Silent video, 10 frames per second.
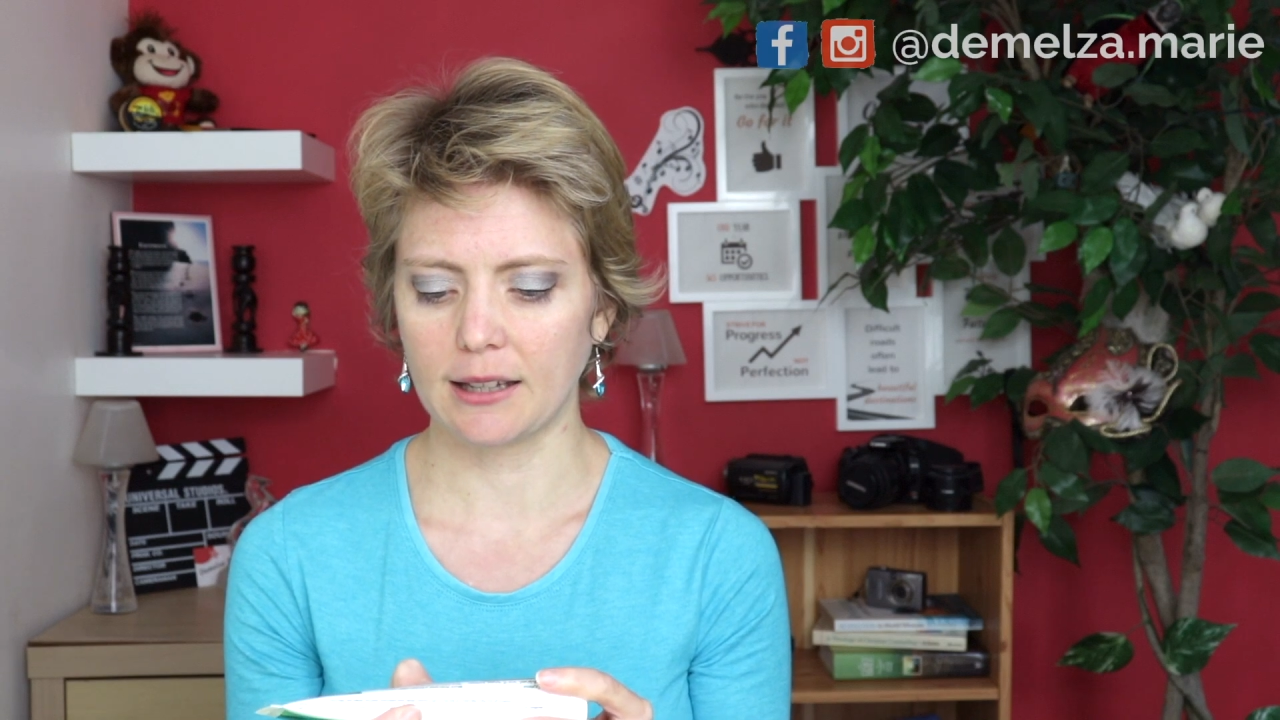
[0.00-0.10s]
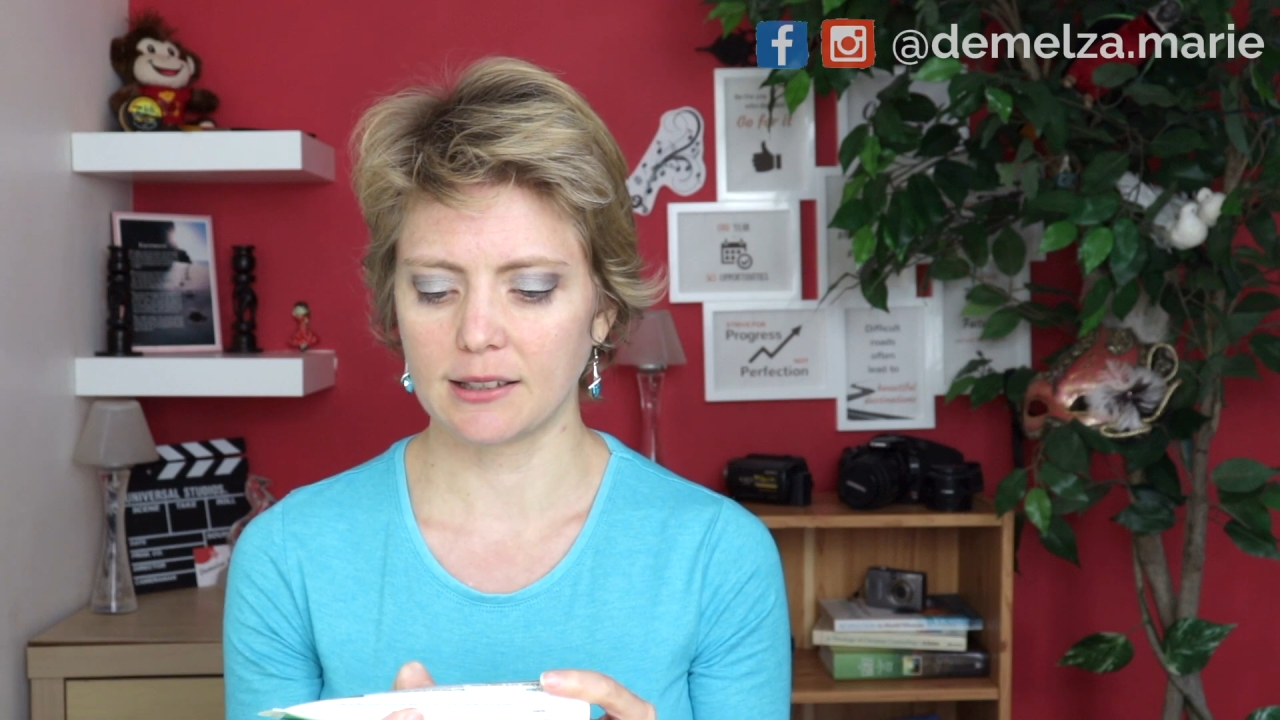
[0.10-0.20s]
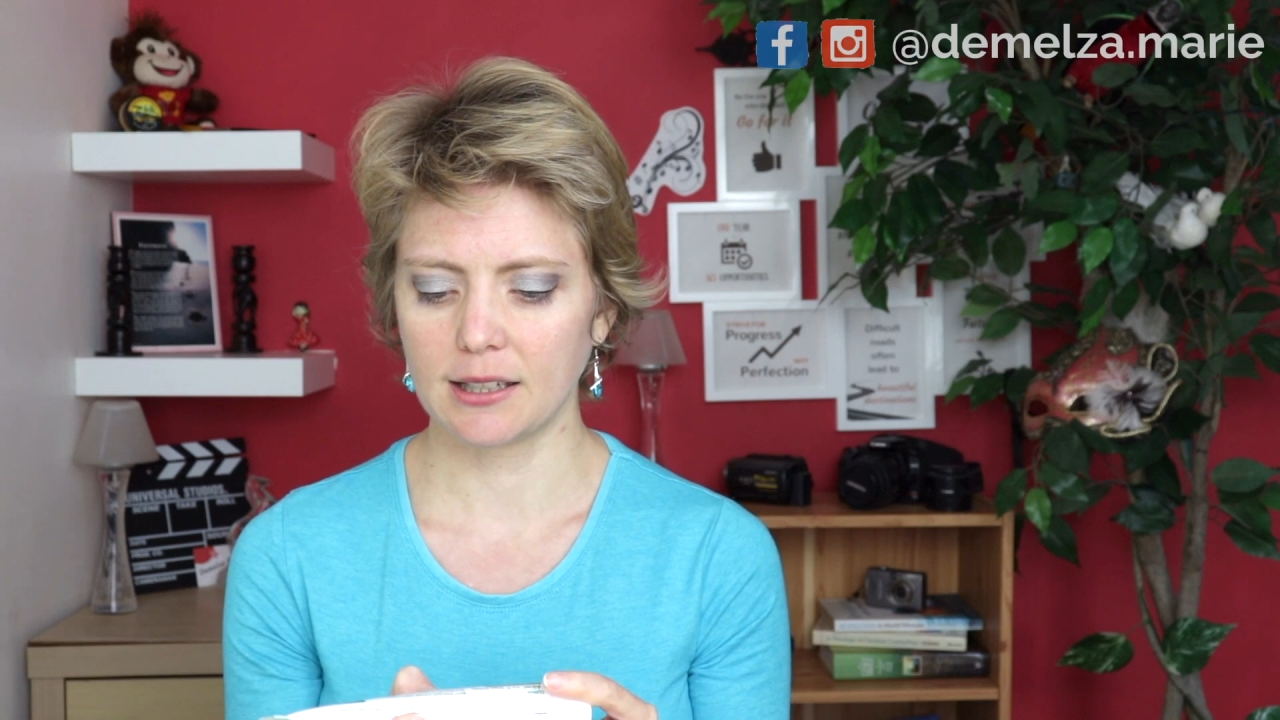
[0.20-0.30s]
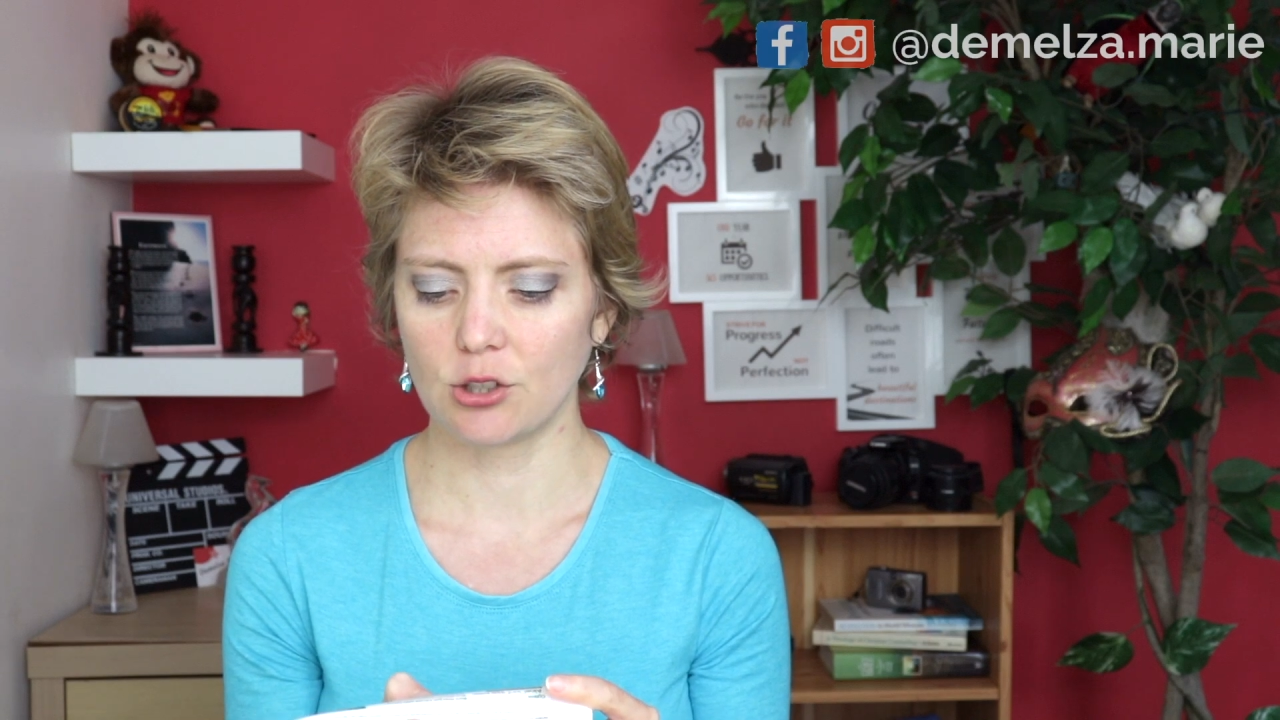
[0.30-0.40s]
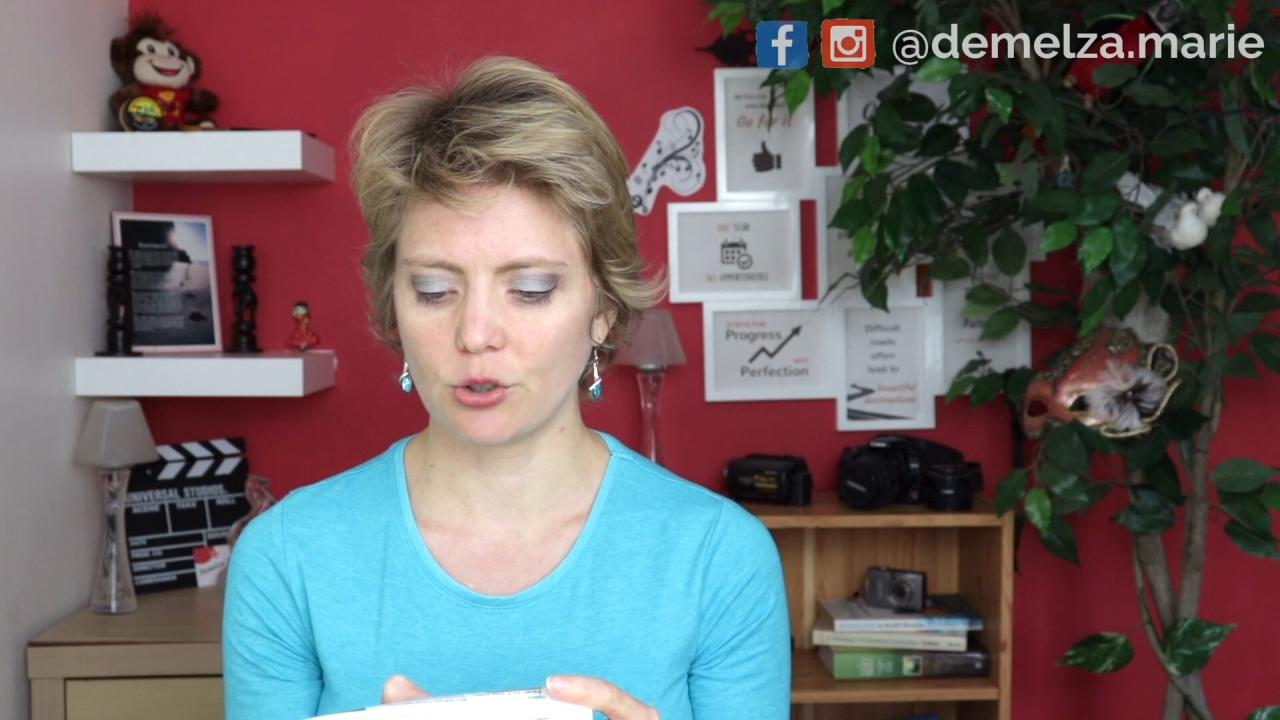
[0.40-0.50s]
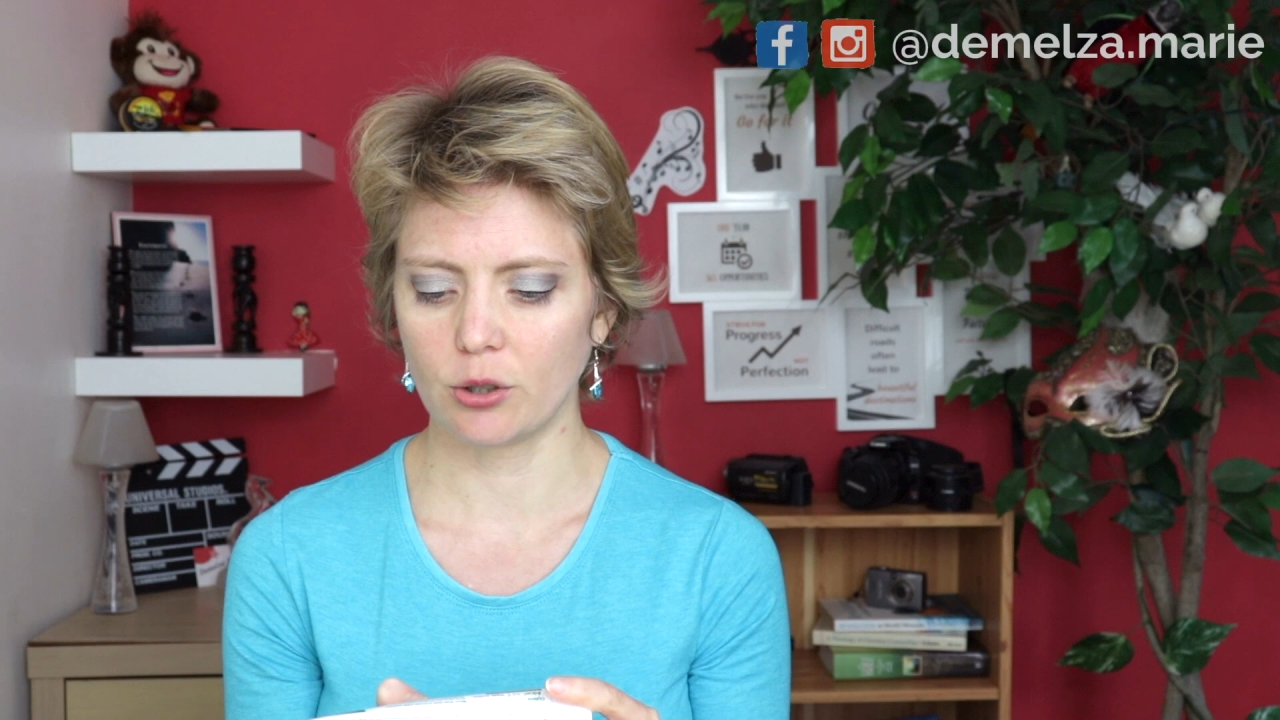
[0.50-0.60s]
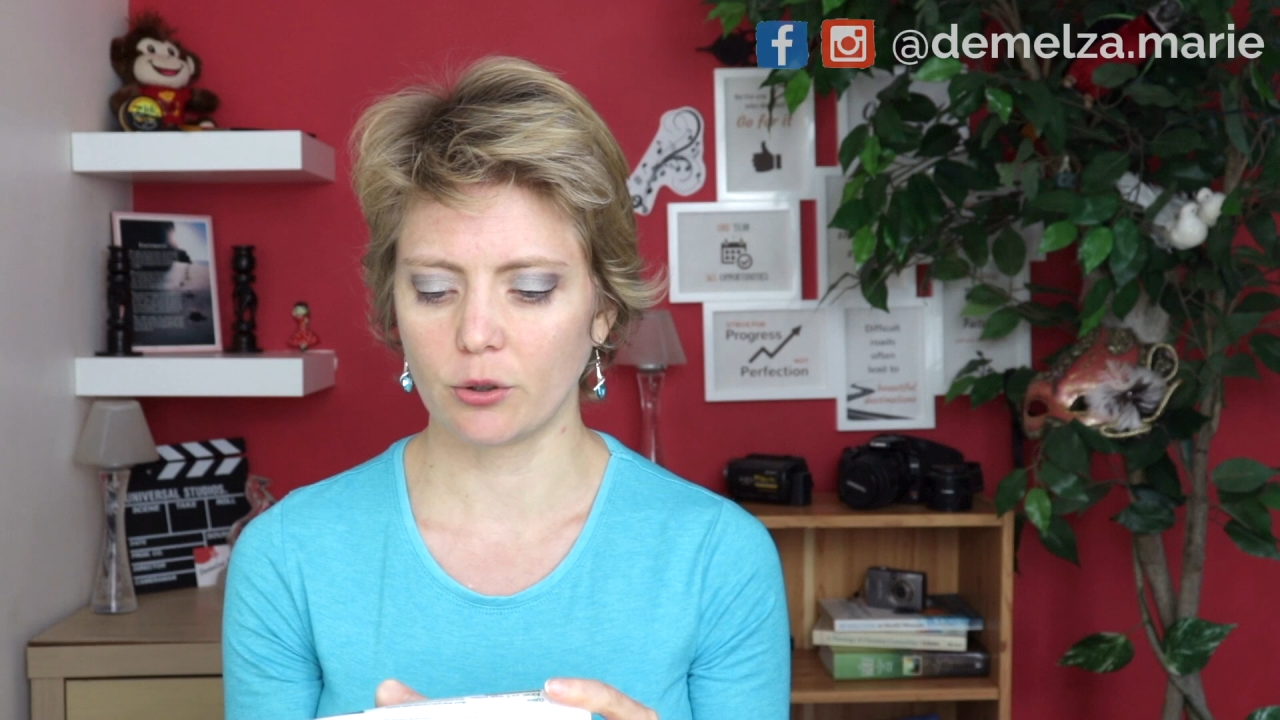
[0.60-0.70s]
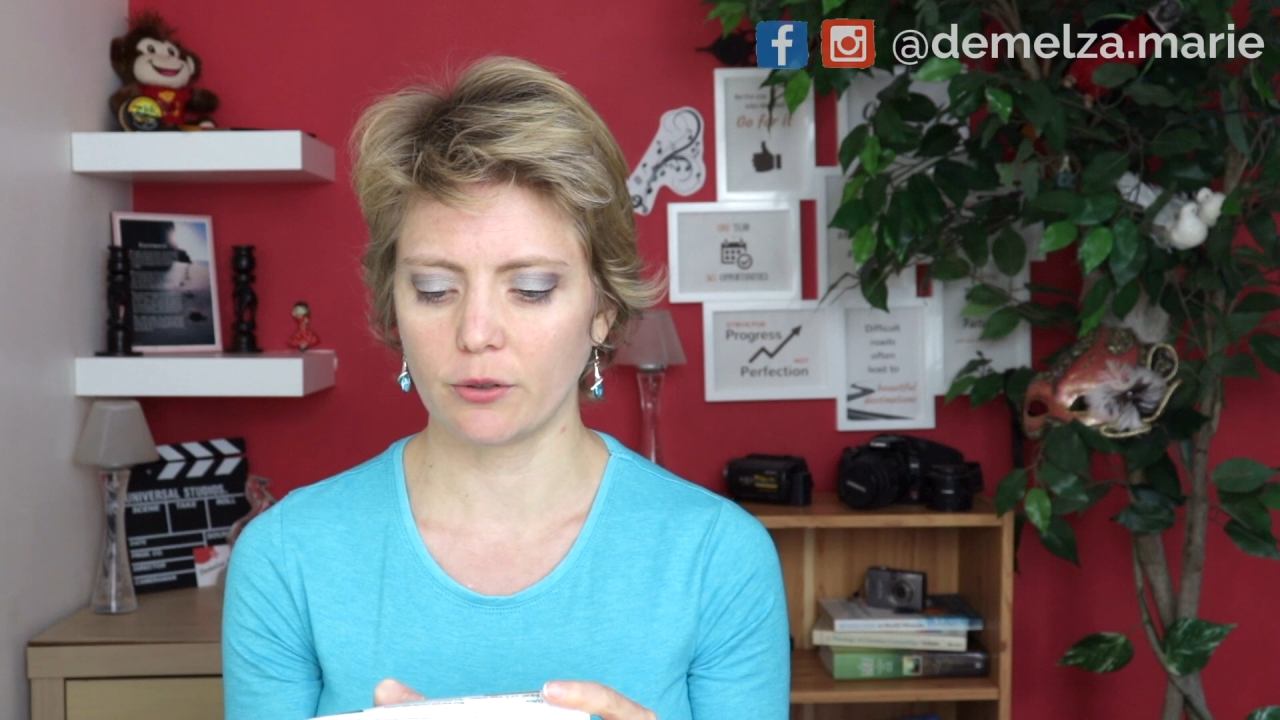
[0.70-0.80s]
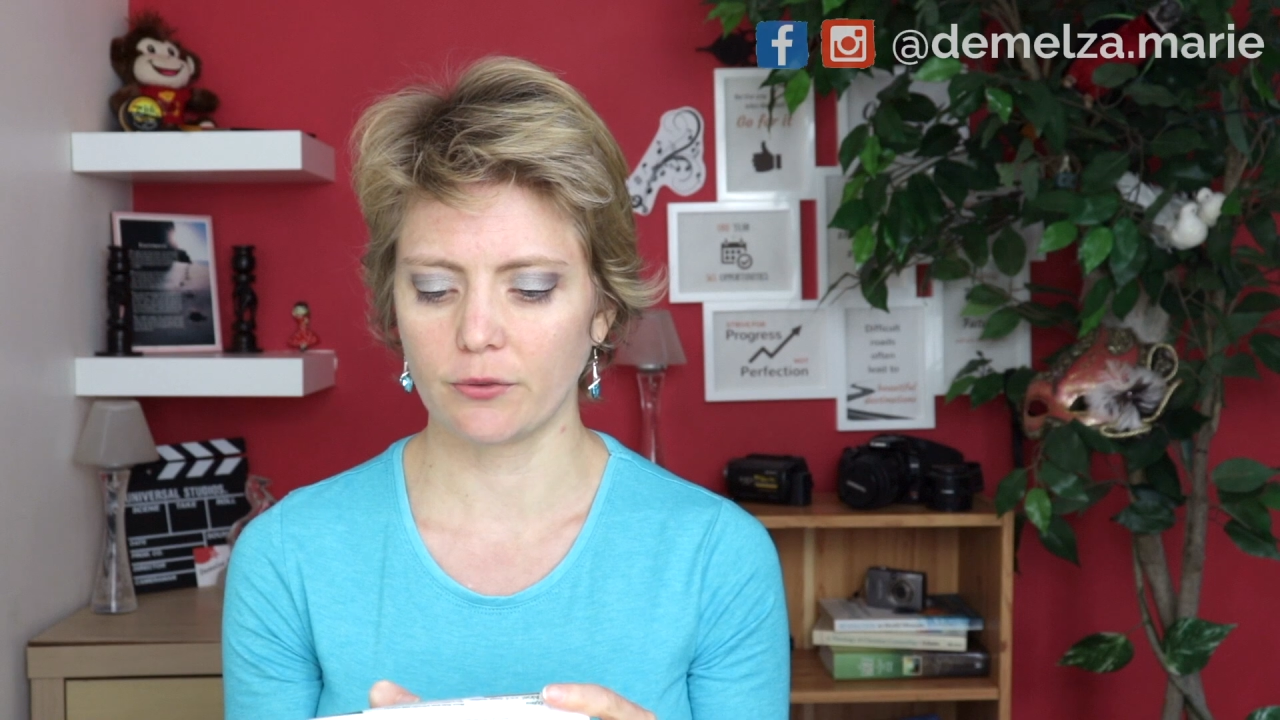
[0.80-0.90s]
and tea tree oil